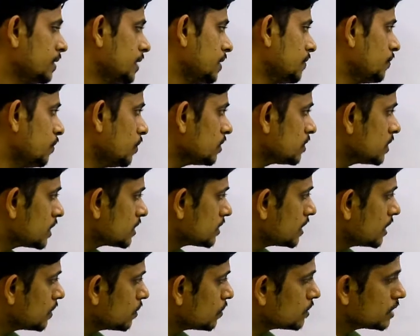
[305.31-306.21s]
therefore
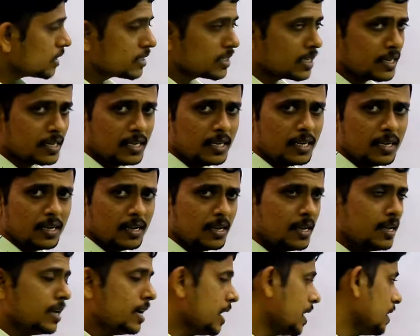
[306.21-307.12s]
6 into 600,
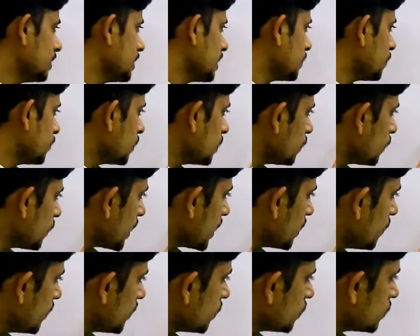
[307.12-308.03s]
therefore
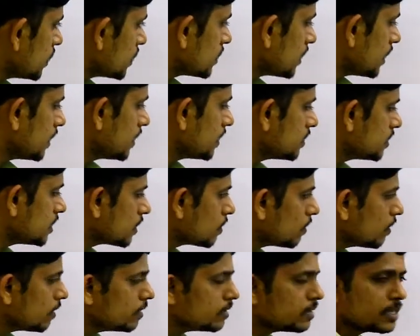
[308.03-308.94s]
5 into 600 is
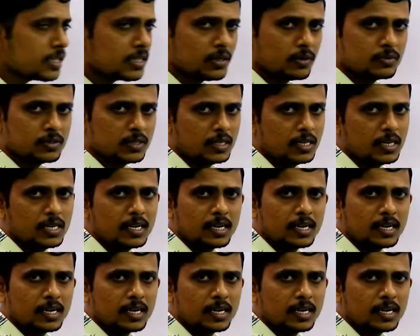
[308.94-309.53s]
equal to 3000.